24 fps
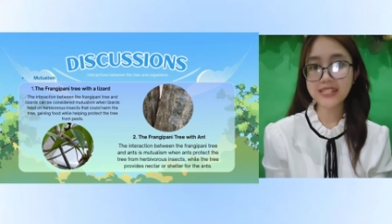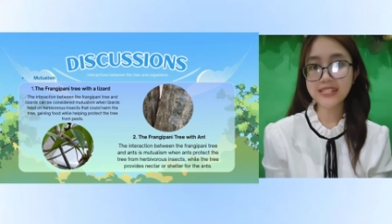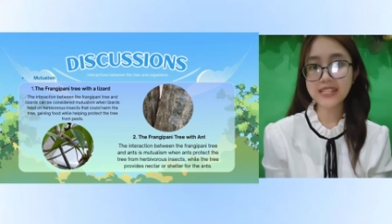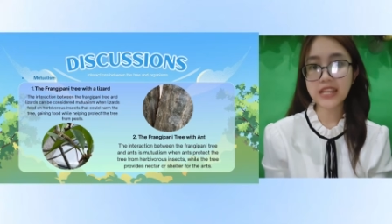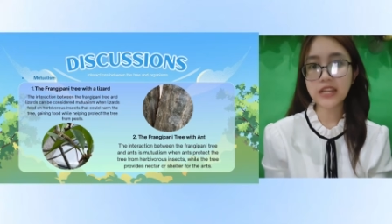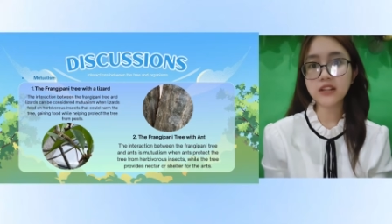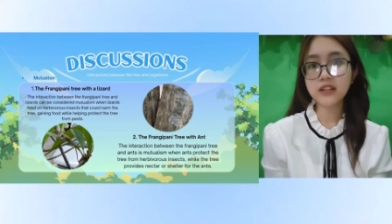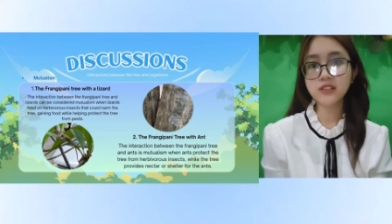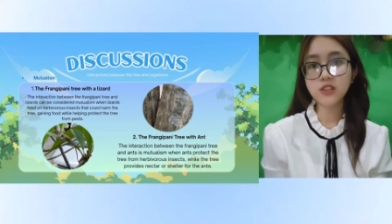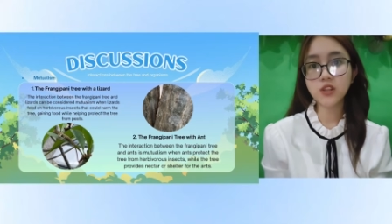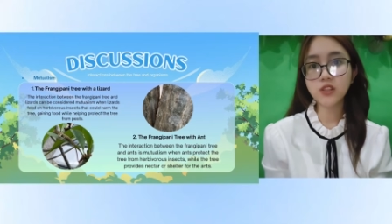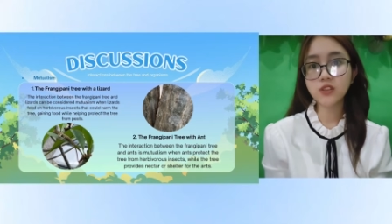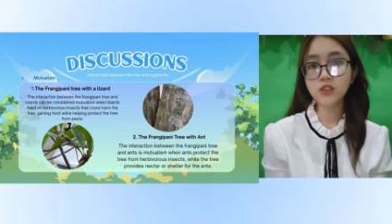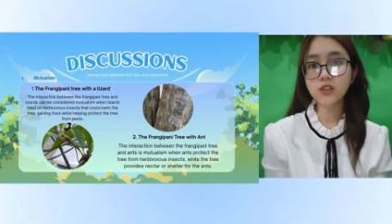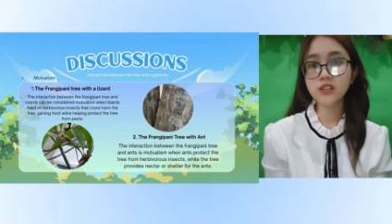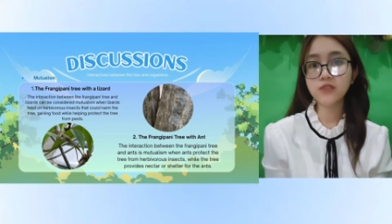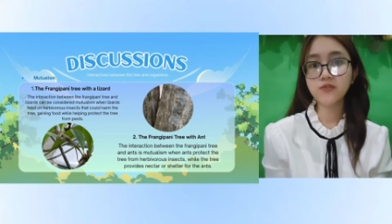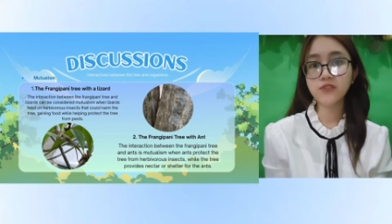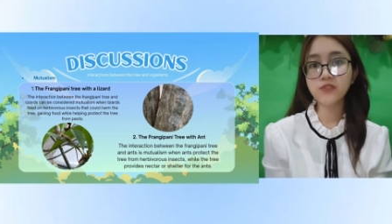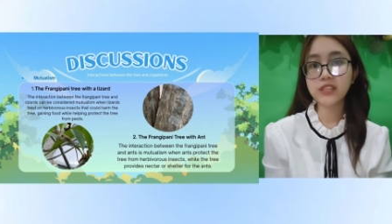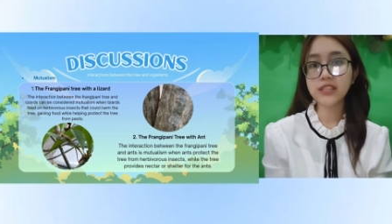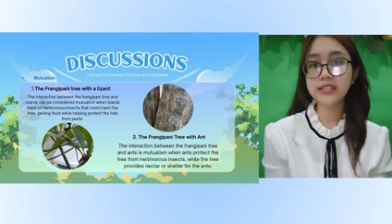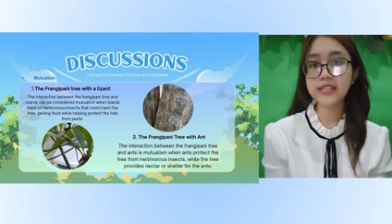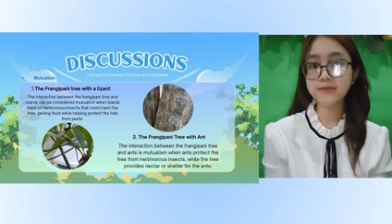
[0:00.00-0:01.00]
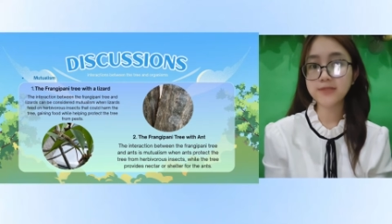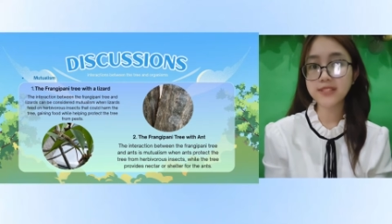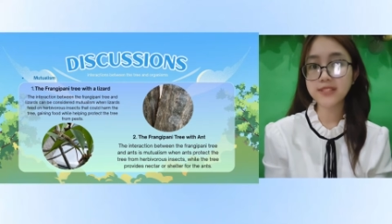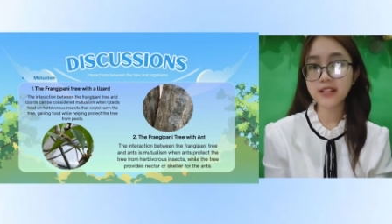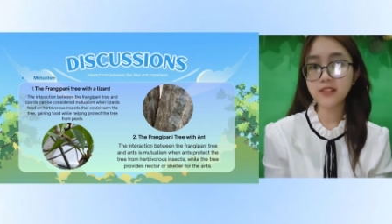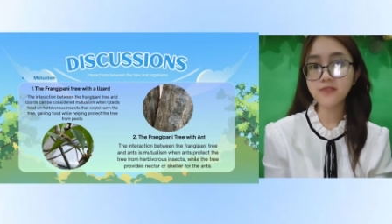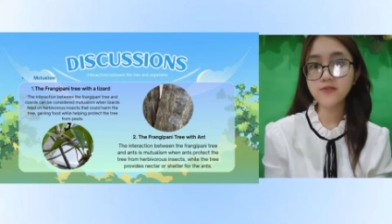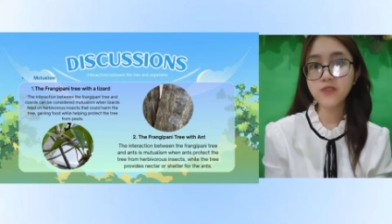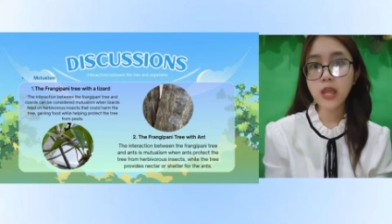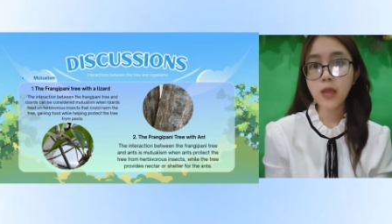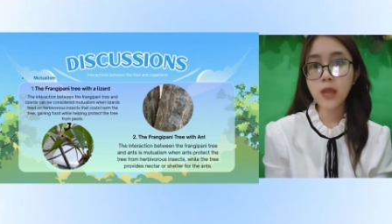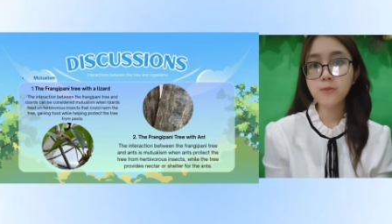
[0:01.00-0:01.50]
they are not only feeding
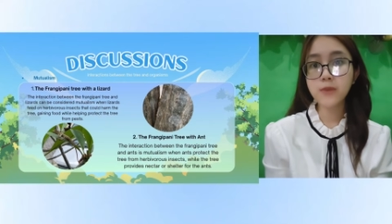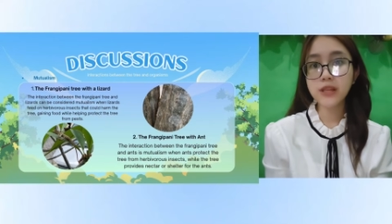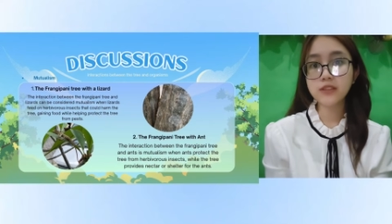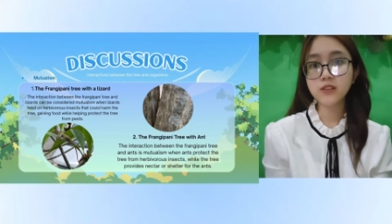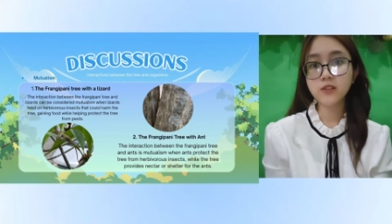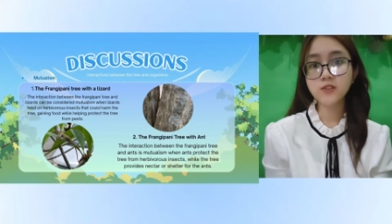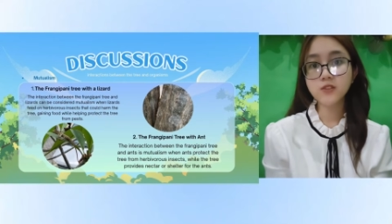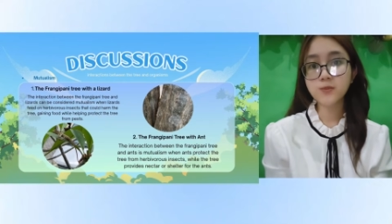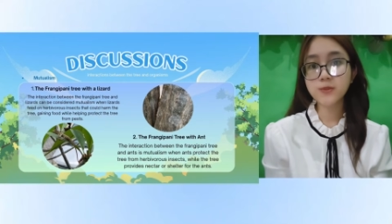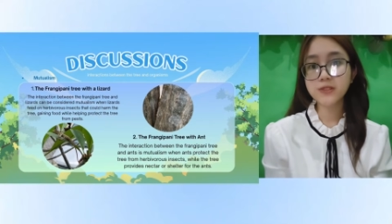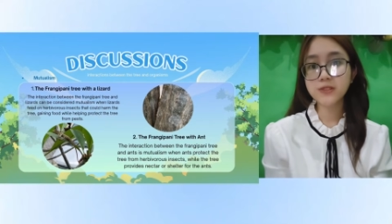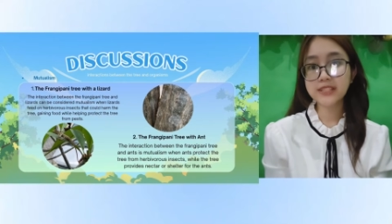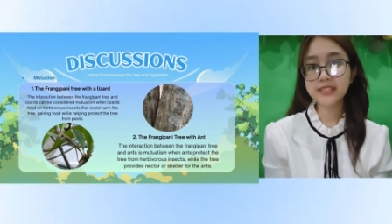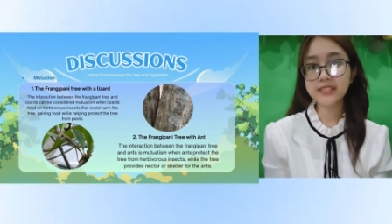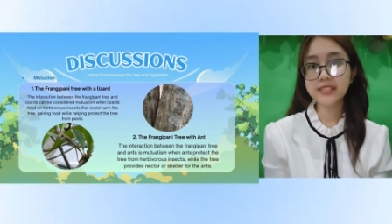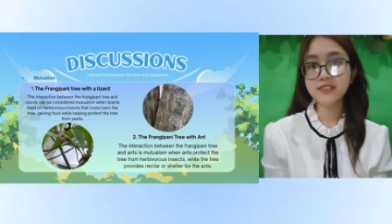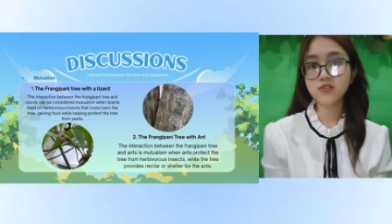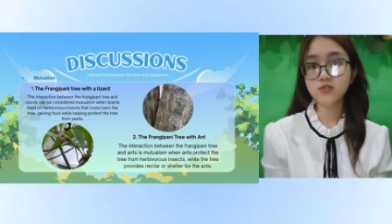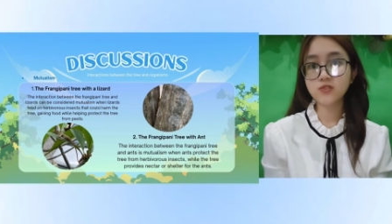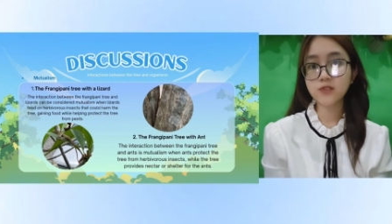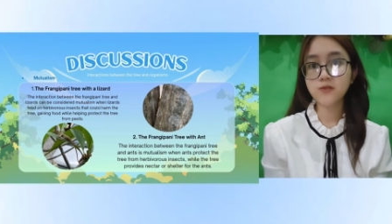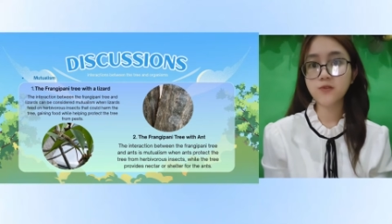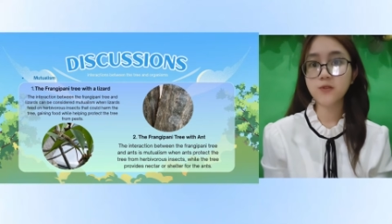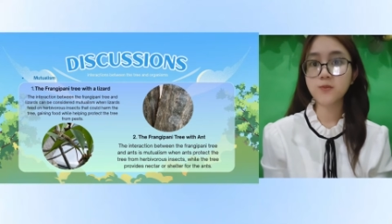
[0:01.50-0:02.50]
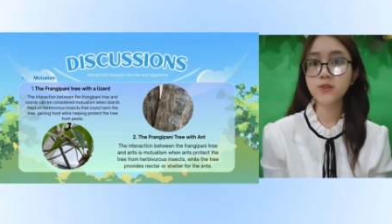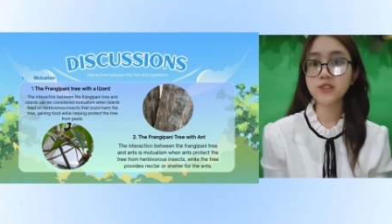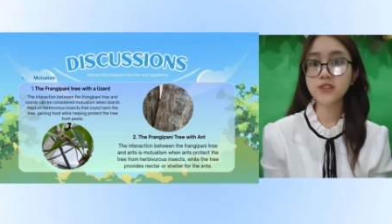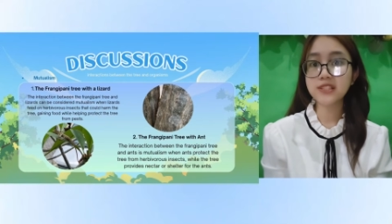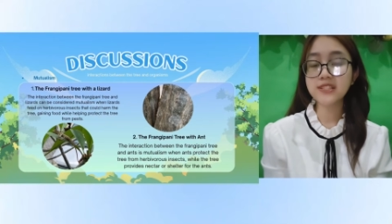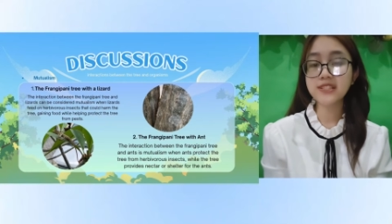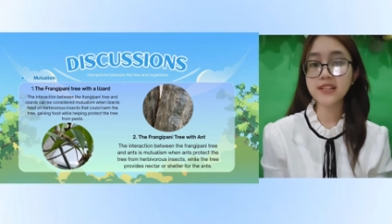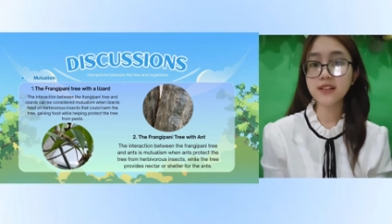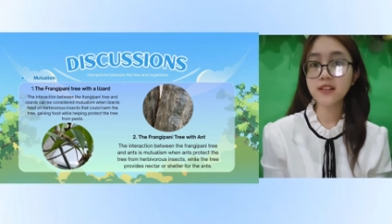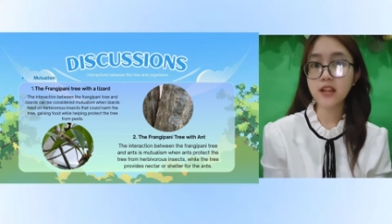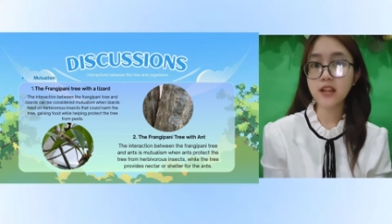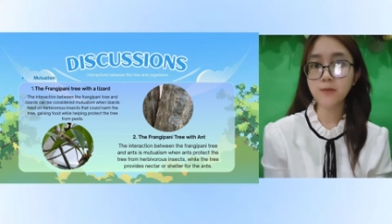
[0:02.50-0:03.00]
themselves, but also protecting the tree from
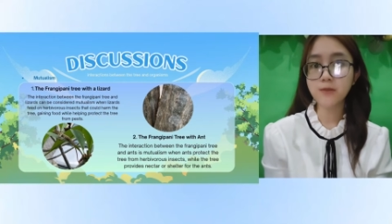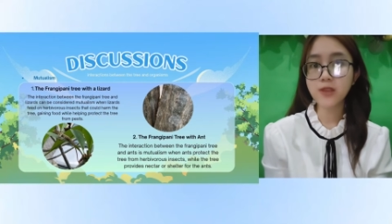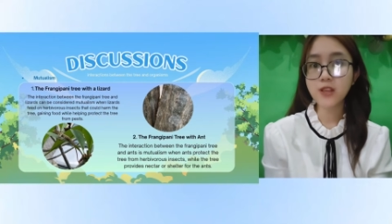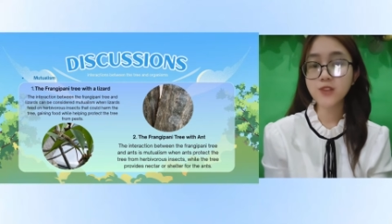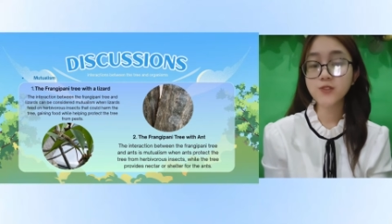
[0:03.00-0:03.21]
potential harm.